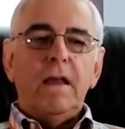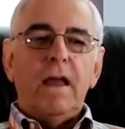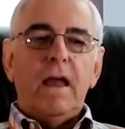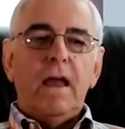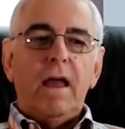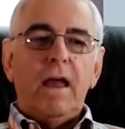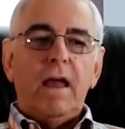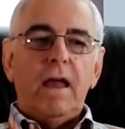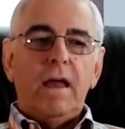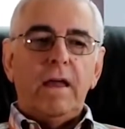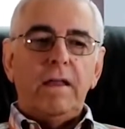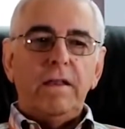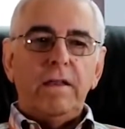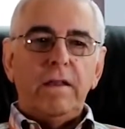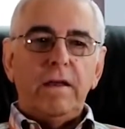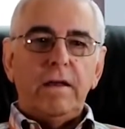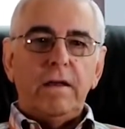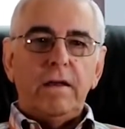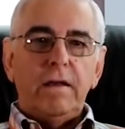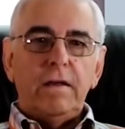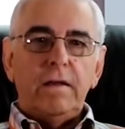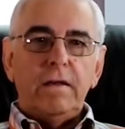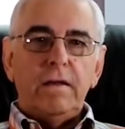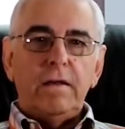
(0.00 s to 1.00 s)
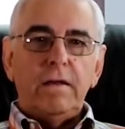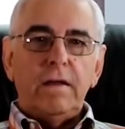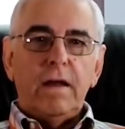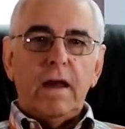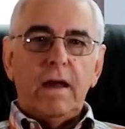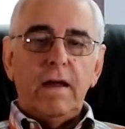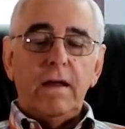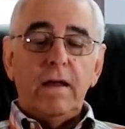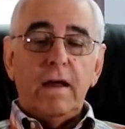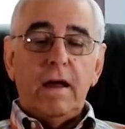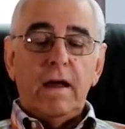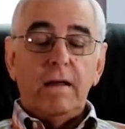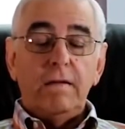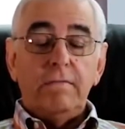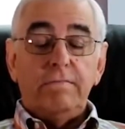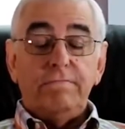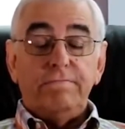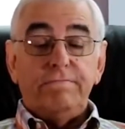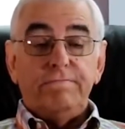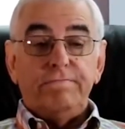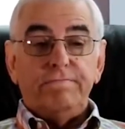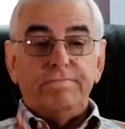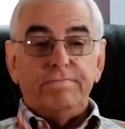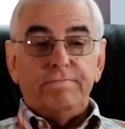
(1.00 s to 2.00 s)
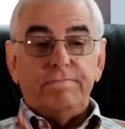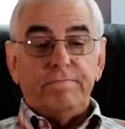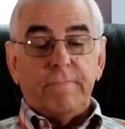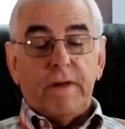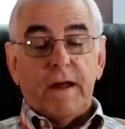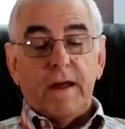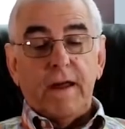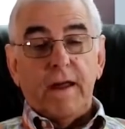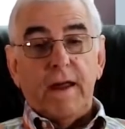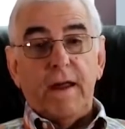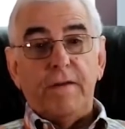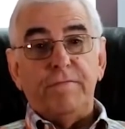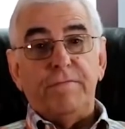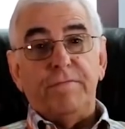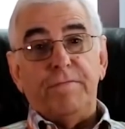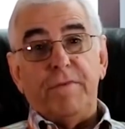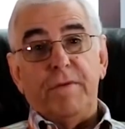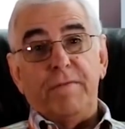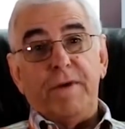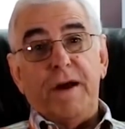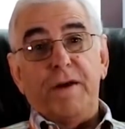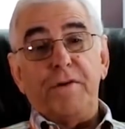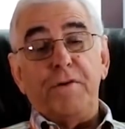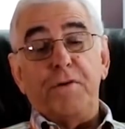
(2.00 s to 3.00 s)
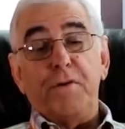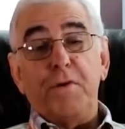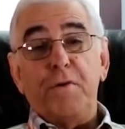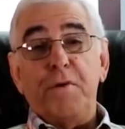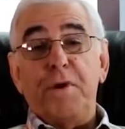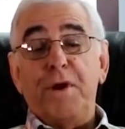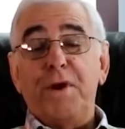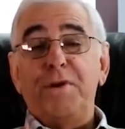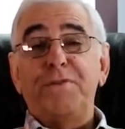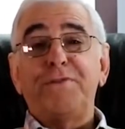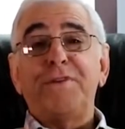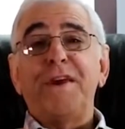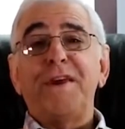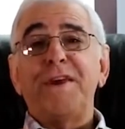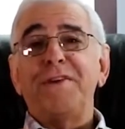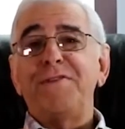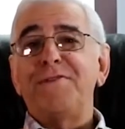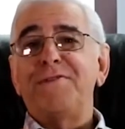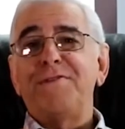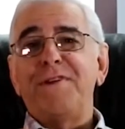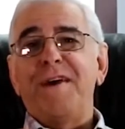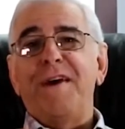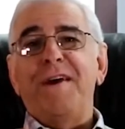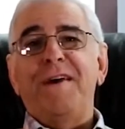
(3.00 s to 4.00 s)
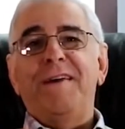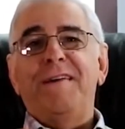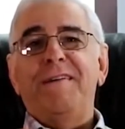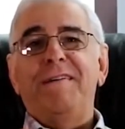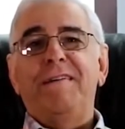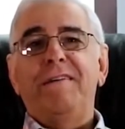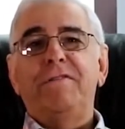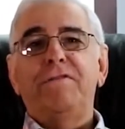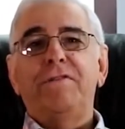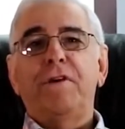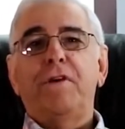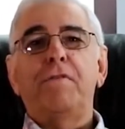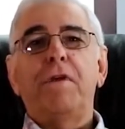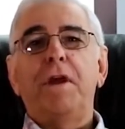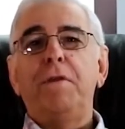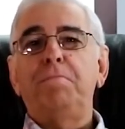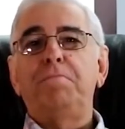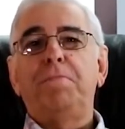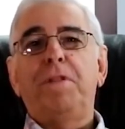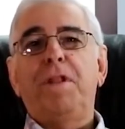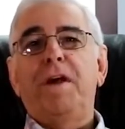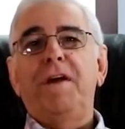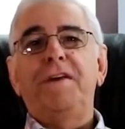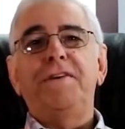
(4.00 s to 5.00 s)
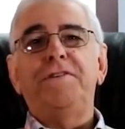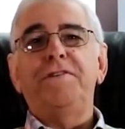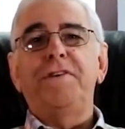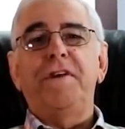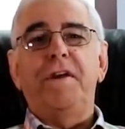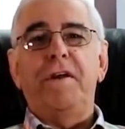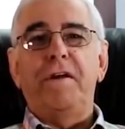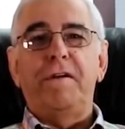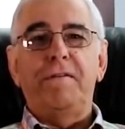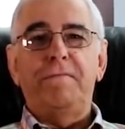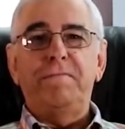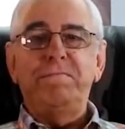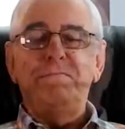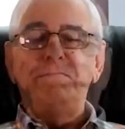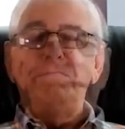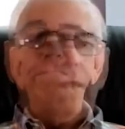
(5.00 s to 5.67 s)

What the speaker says: And I don't know what else I can say. It's a great place here.